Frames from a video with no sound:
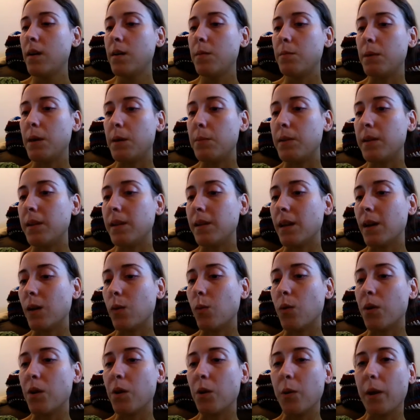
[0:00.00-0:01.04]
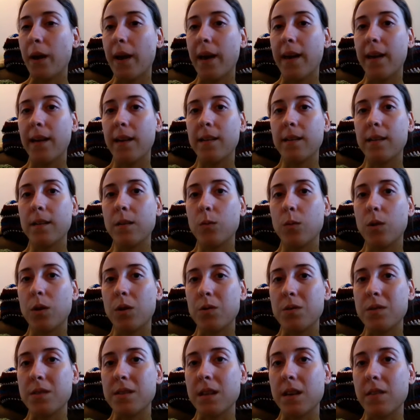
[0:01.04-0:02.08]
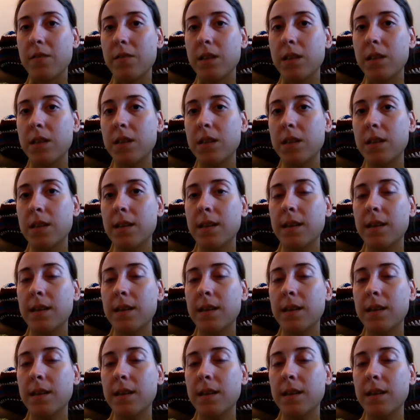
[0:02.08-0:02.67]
Maybe like 108, 107.